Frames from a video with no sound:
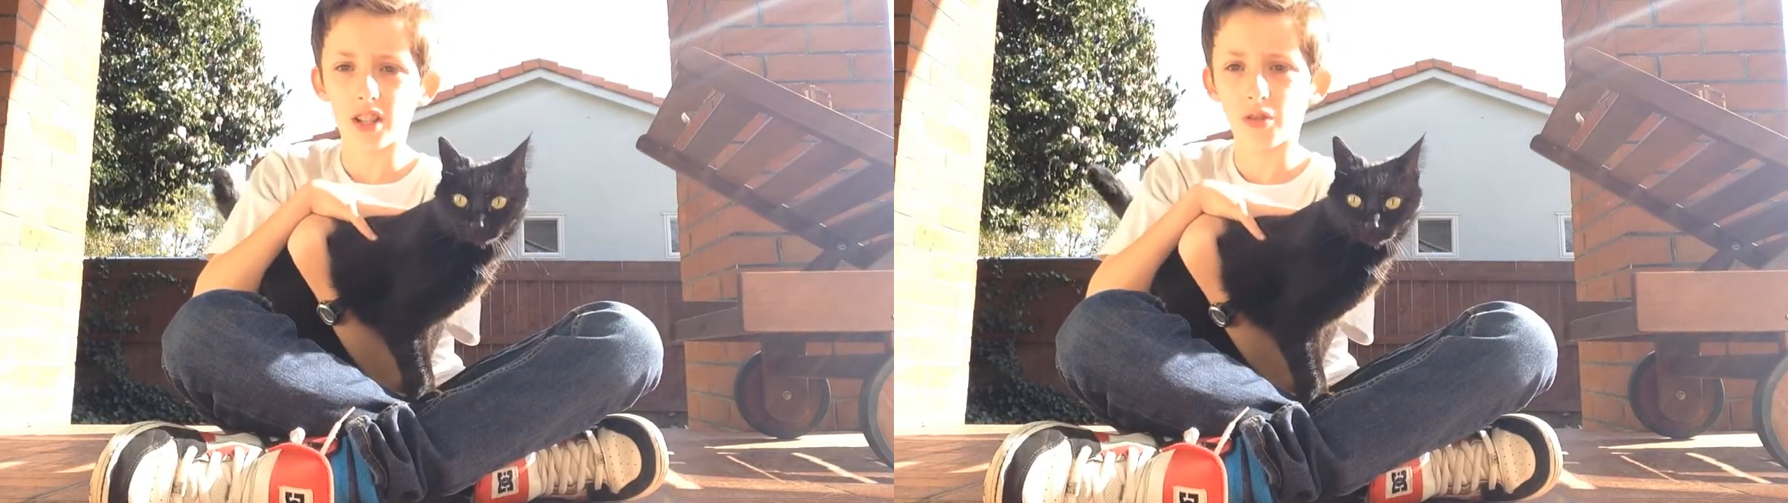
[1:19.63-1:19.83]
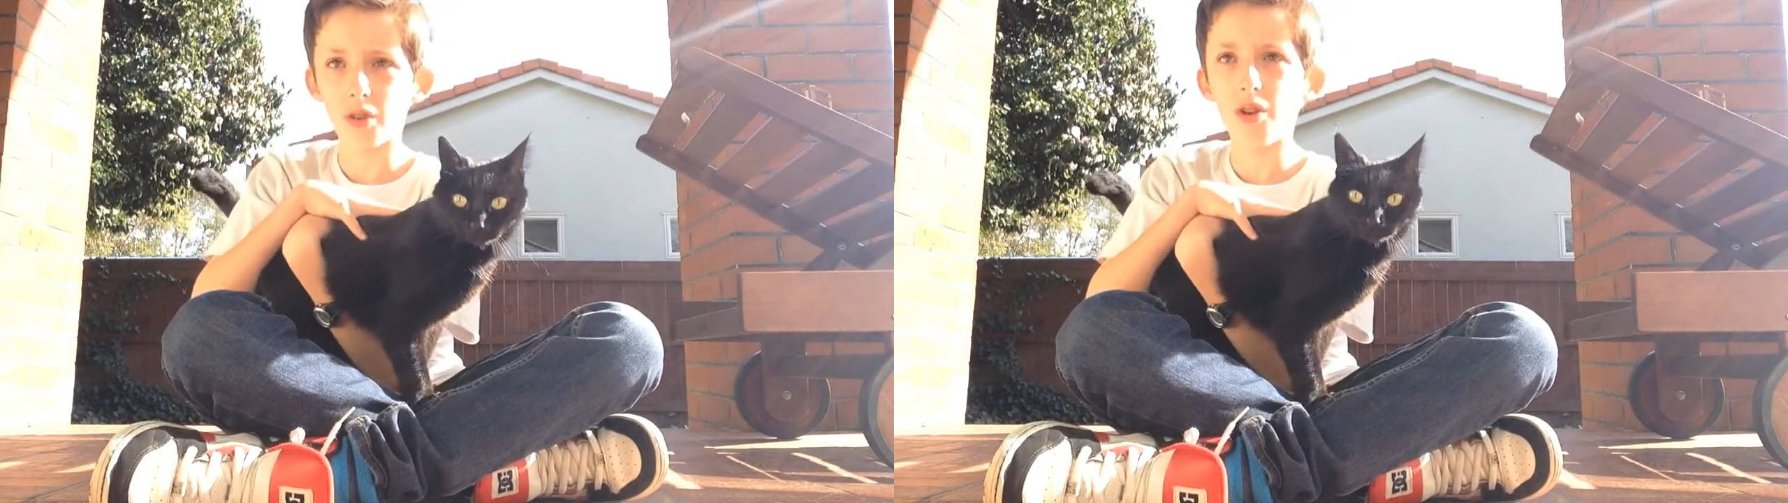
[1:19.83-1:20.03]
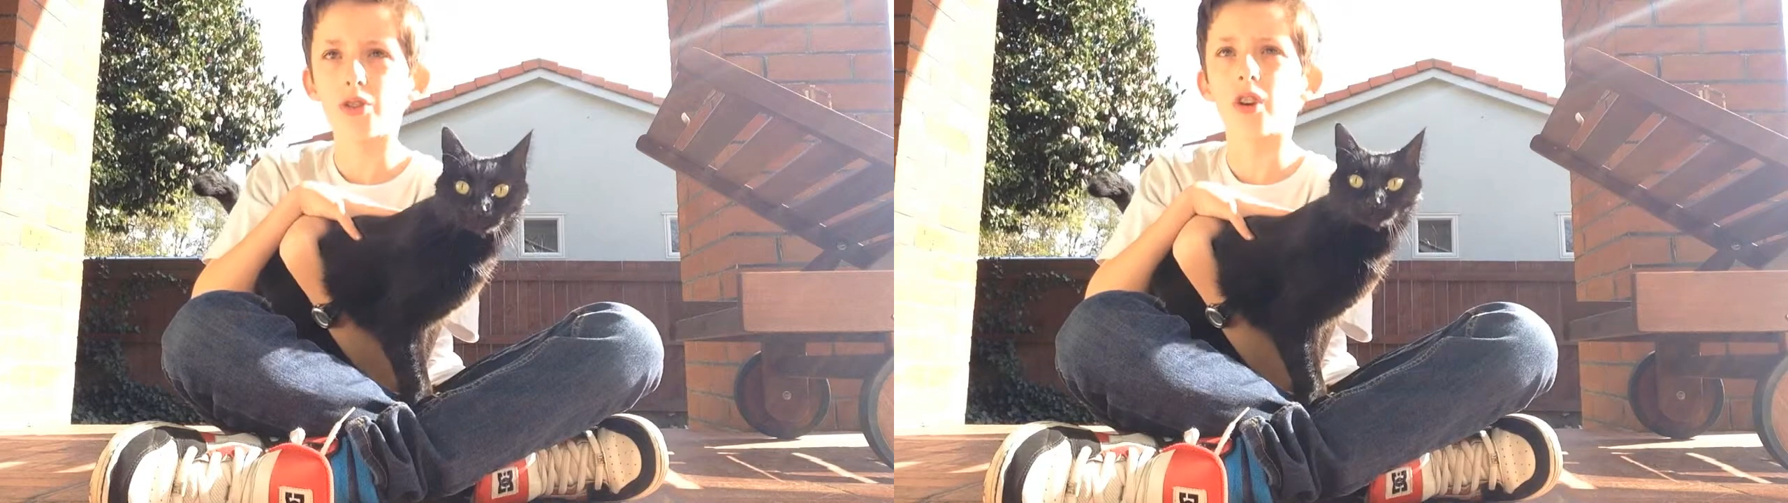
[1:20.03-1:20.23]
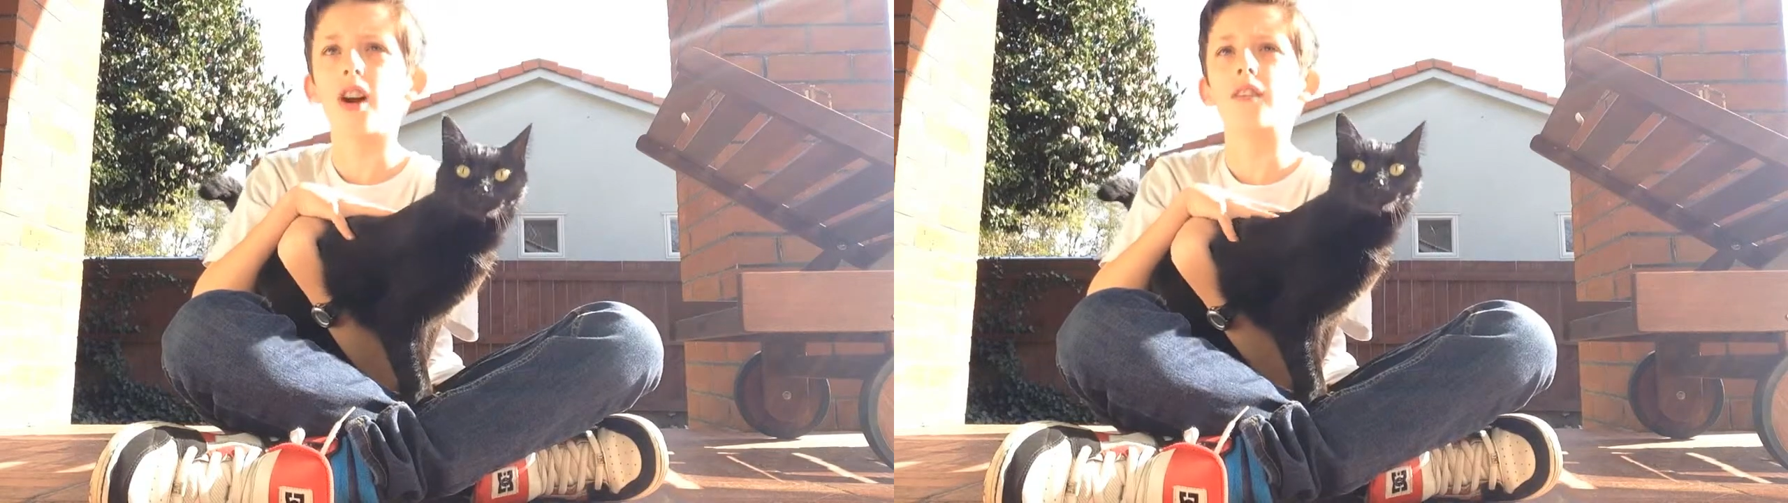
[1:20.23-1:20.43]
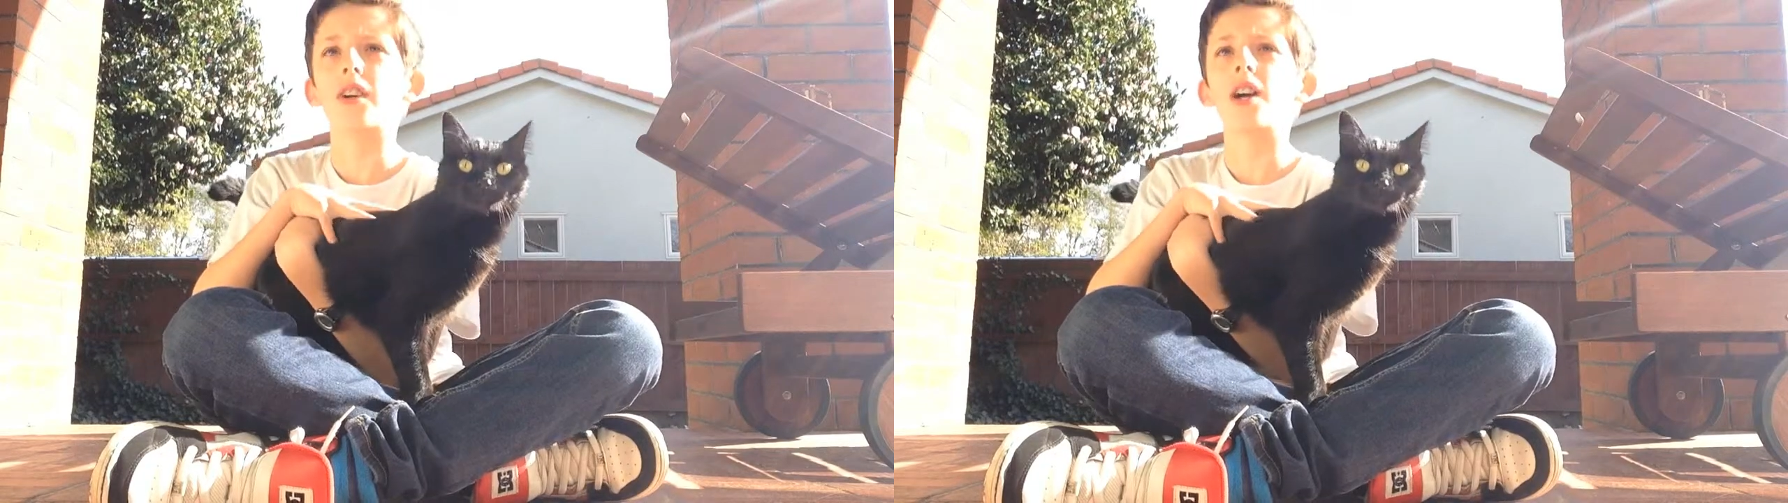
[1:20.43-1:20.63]

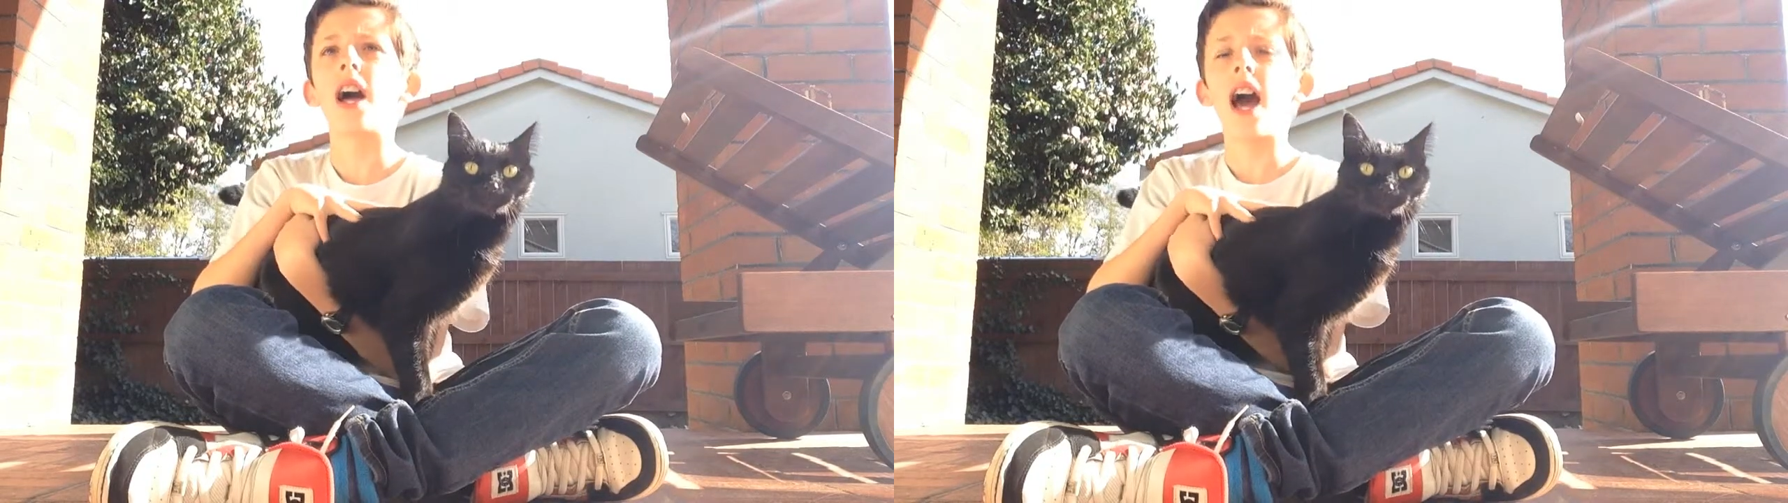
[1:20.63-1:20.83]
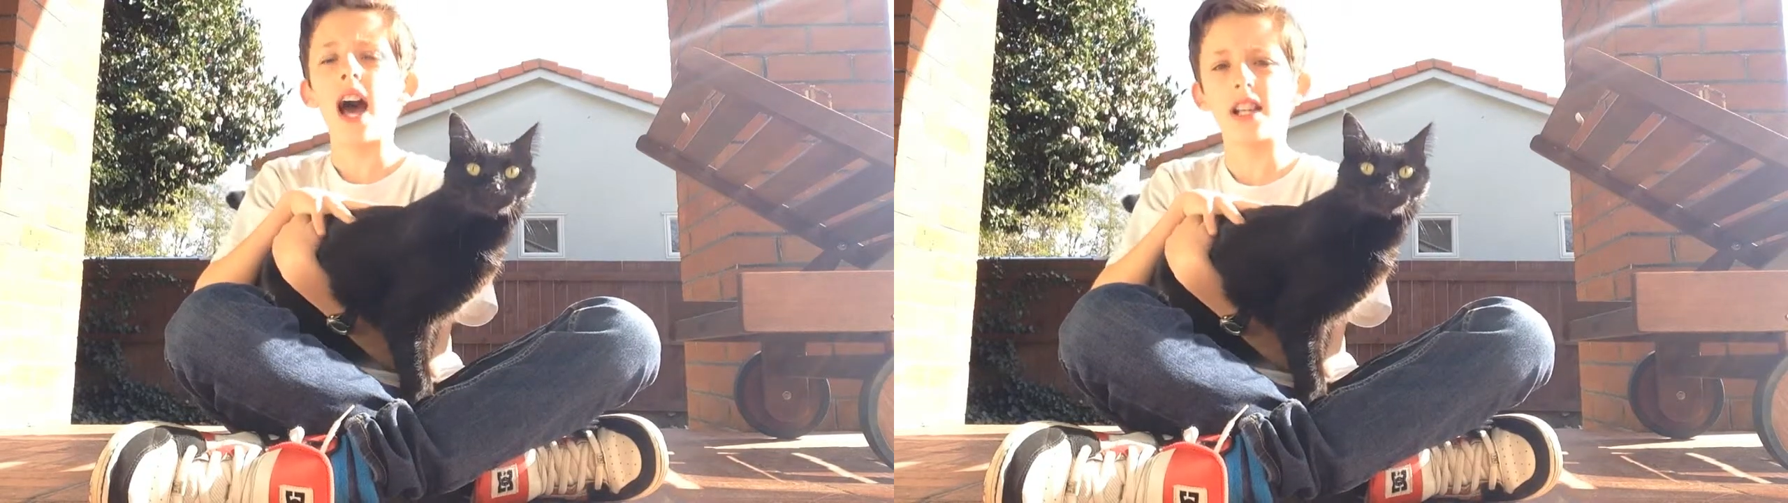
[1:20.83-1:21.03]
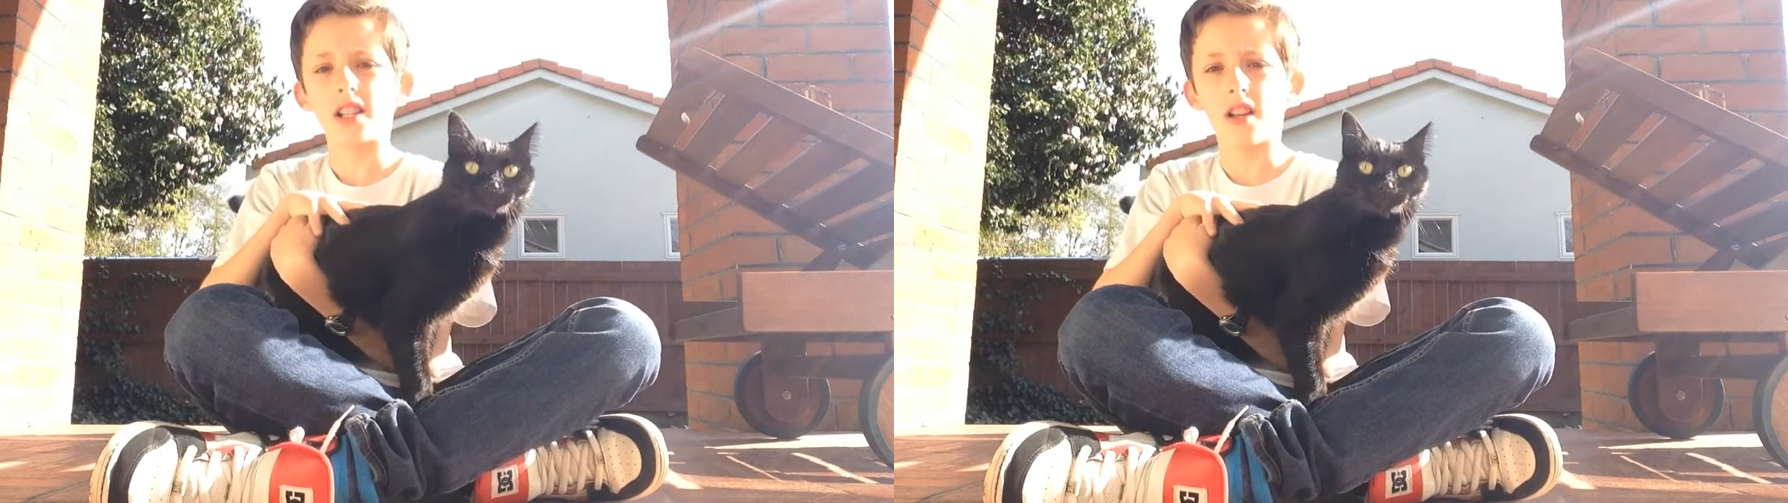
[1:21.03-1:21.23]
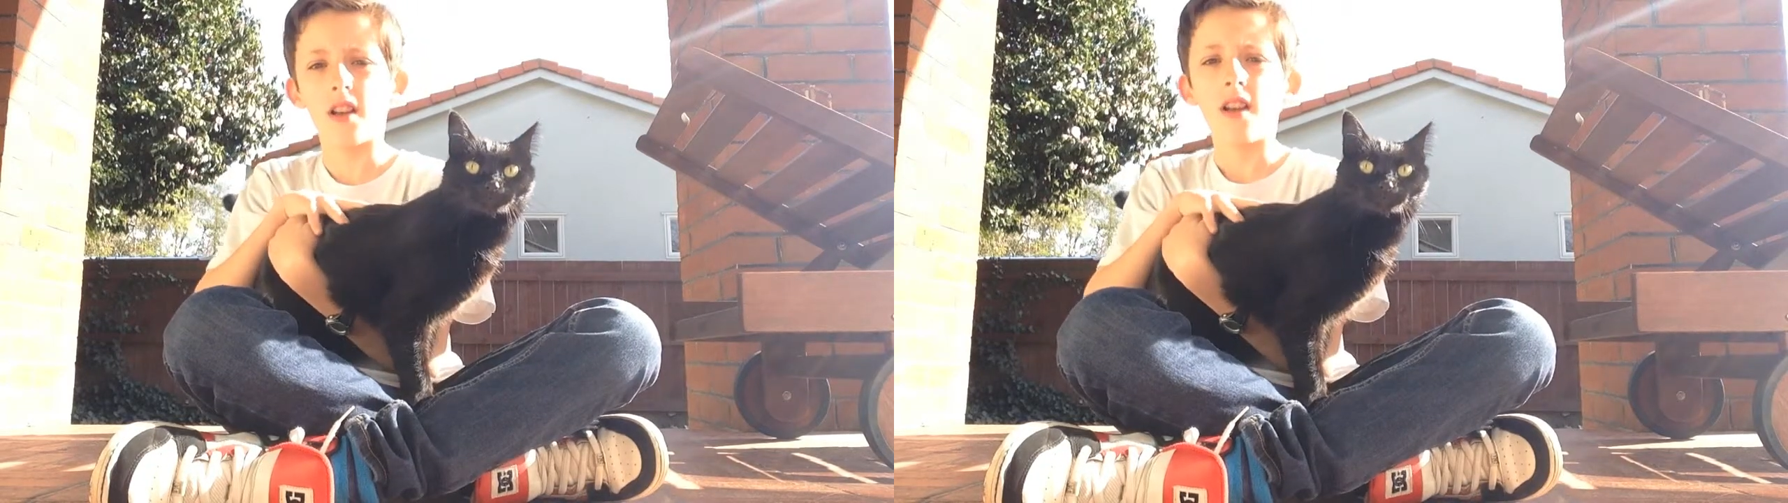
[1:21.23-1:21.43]
screwdriver has a